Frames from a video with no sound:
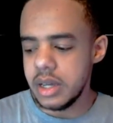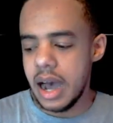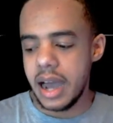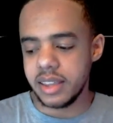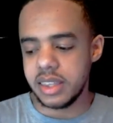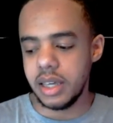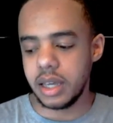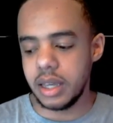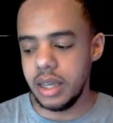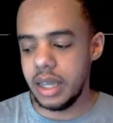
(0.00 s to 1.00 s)
I
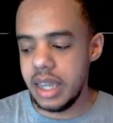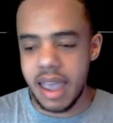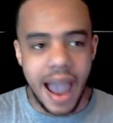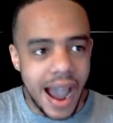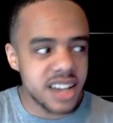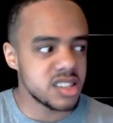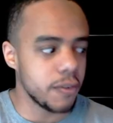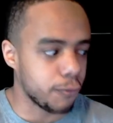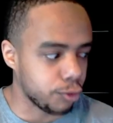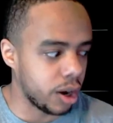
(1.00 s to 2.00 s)
think he has the
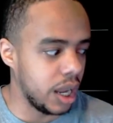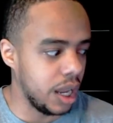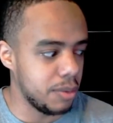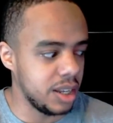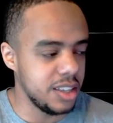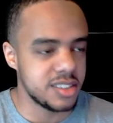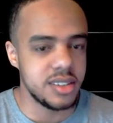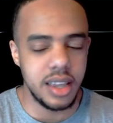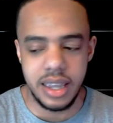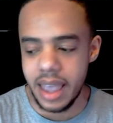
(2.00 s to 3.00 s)
frame and
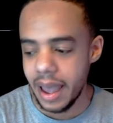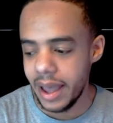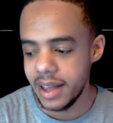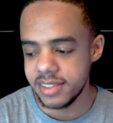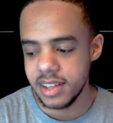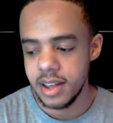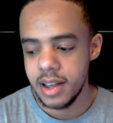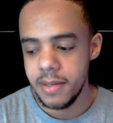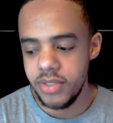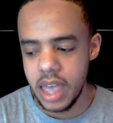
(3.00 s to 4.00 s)
he has
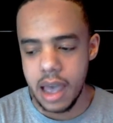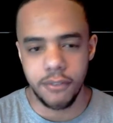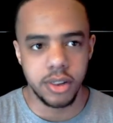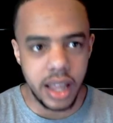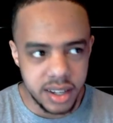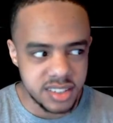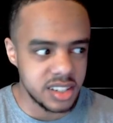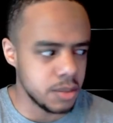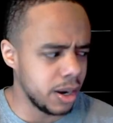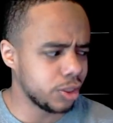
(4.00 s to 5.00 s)
the
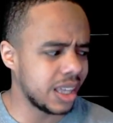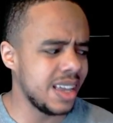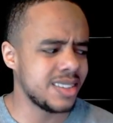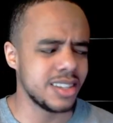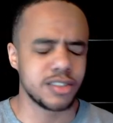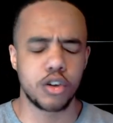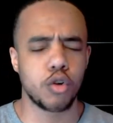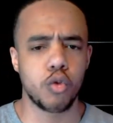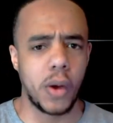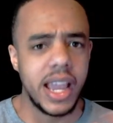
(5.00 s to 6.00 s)
athleticism. I don't think he's this
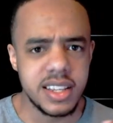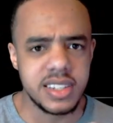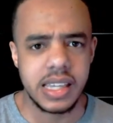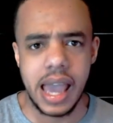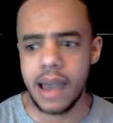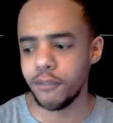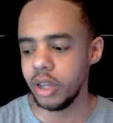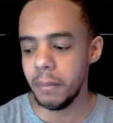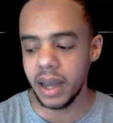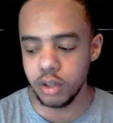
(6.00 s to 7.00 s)
crazy
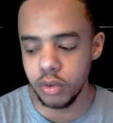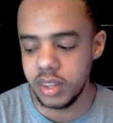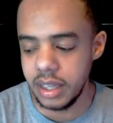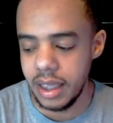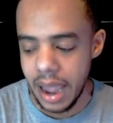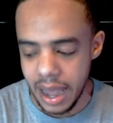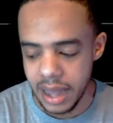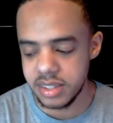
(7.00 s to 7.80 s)
athlete, but I do think he has